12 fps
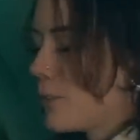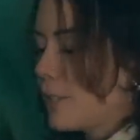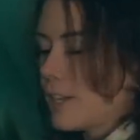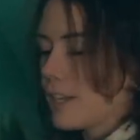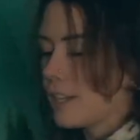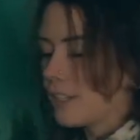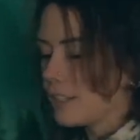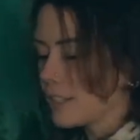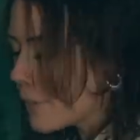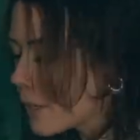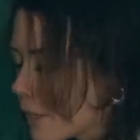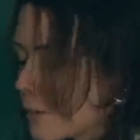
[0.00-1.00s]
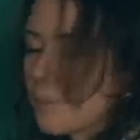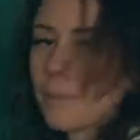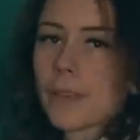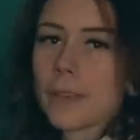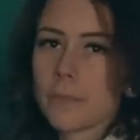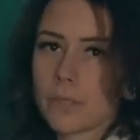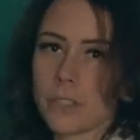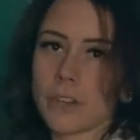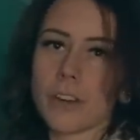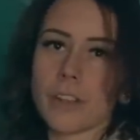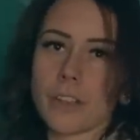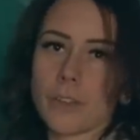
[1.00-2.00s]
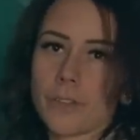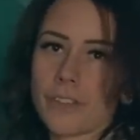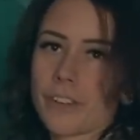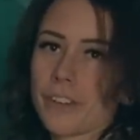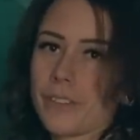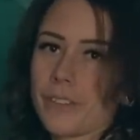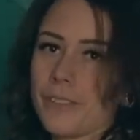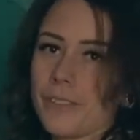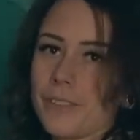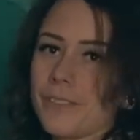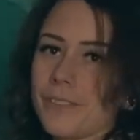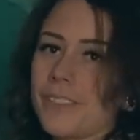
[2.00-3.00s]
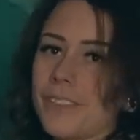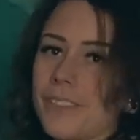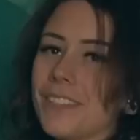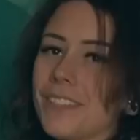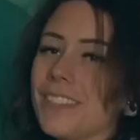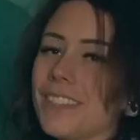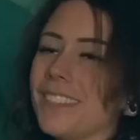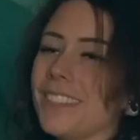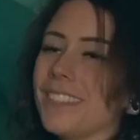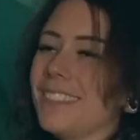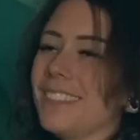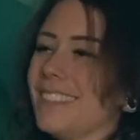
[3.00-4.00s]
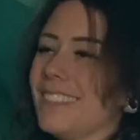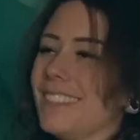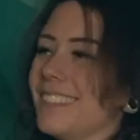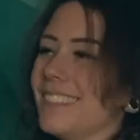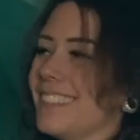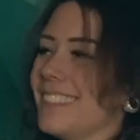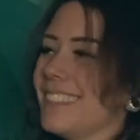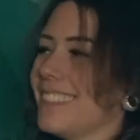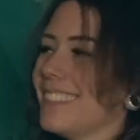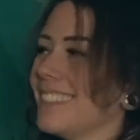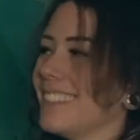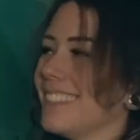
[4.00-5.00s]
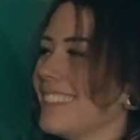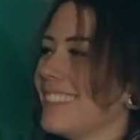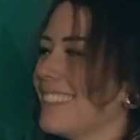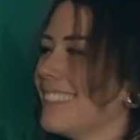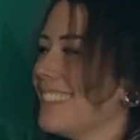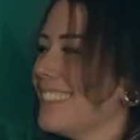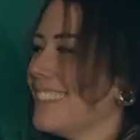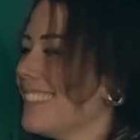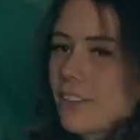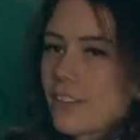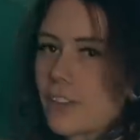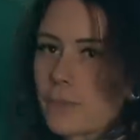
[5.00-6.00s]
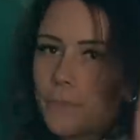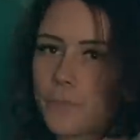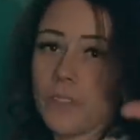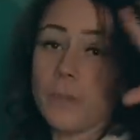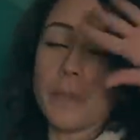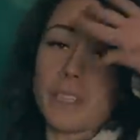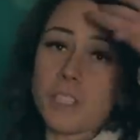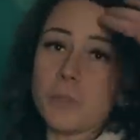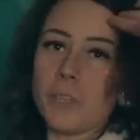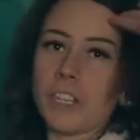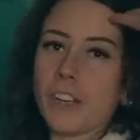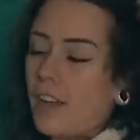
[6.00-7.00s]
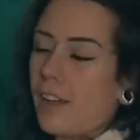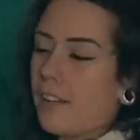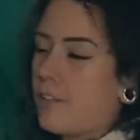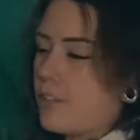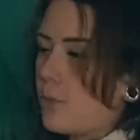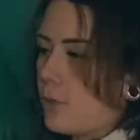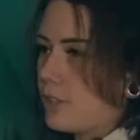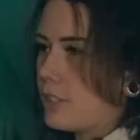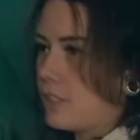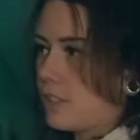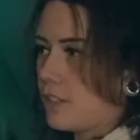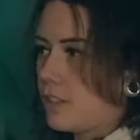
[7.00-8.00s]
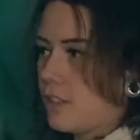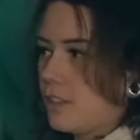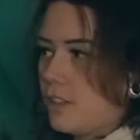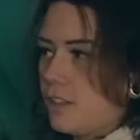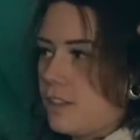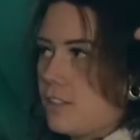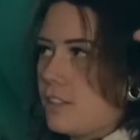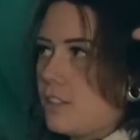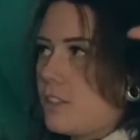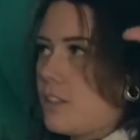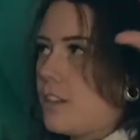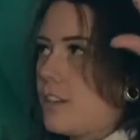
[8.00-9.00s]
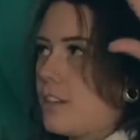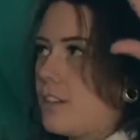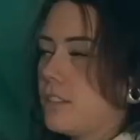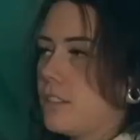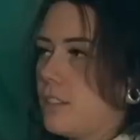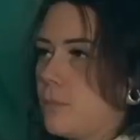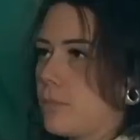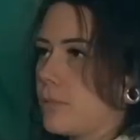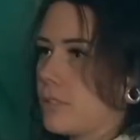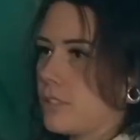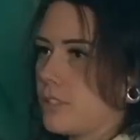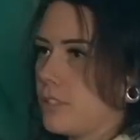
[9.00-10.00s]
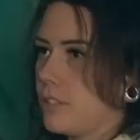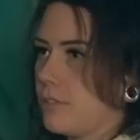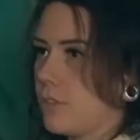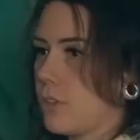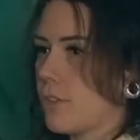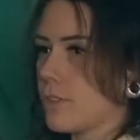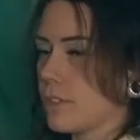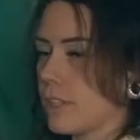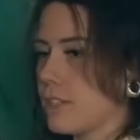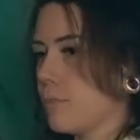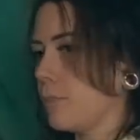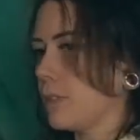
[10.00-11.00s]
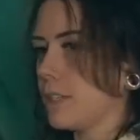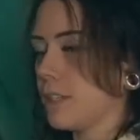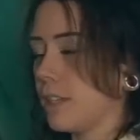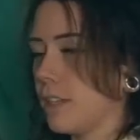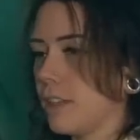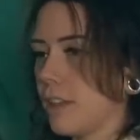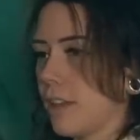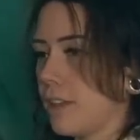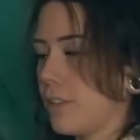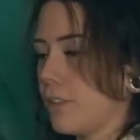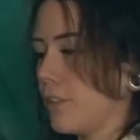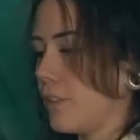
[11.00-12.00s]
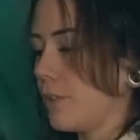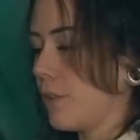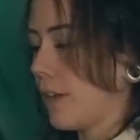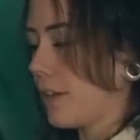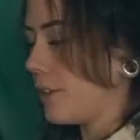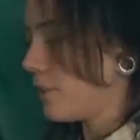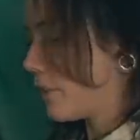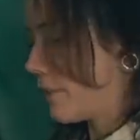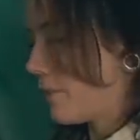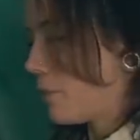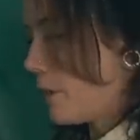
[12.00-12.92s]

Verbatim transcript: what day it is, but I'm starting over. Oh, brother, this guy stinks! Okay, let me explain. I have a new idea. It's a lot simpler, involves less blending. I don't know. I don't have the